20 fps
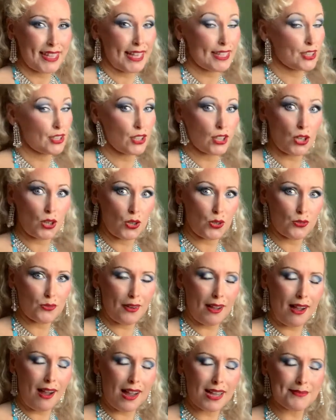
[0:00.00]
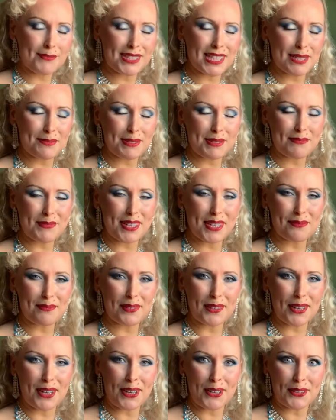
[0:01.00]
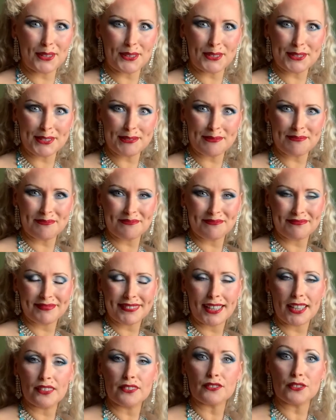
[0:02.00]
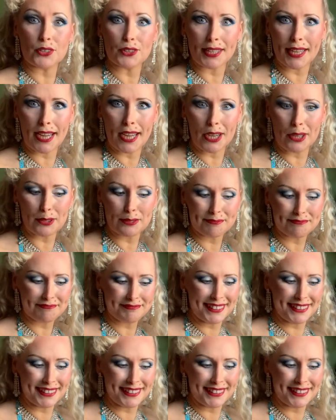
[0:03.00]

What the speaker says: And no, I'm keeping my bra on for now.